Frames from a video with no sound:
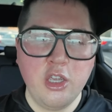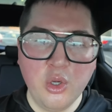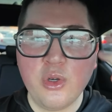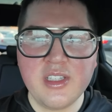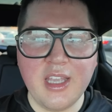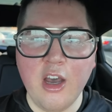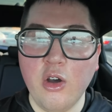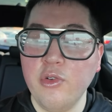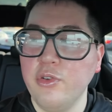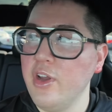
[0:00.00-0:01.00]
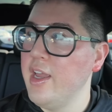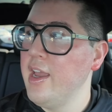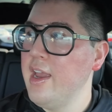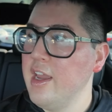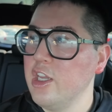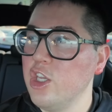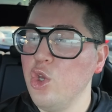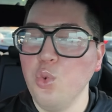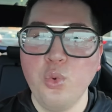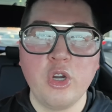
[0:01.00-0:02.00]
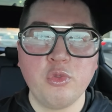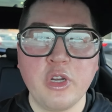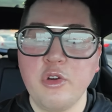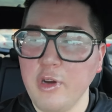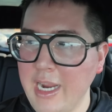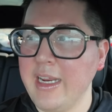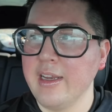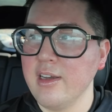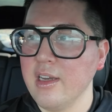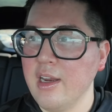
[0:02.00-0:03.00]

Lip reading: yourself. You will regret it